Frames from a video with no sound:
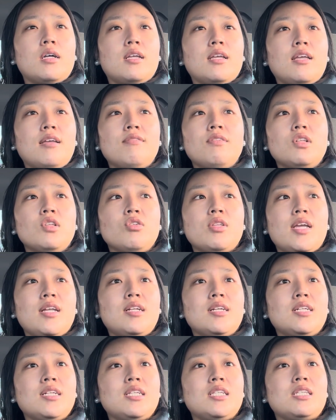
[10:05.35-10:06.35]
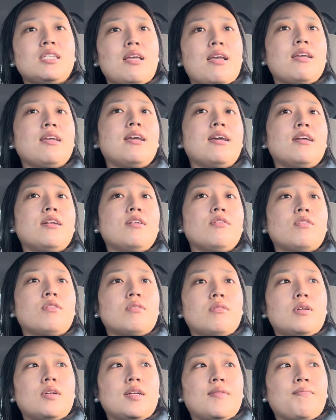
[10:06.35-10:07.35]
even though they didn't say it,
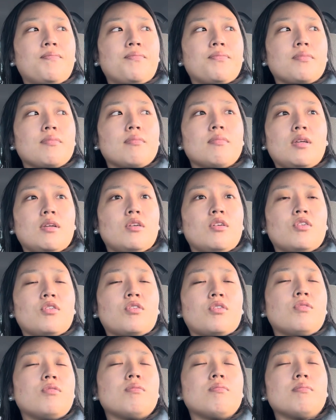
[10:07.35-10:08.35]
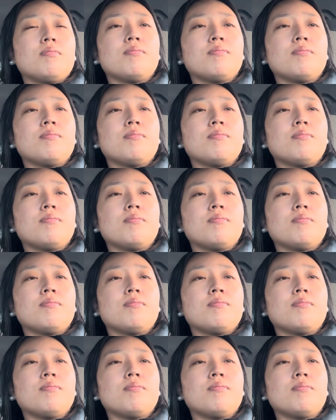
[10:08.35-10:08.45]
like, you know,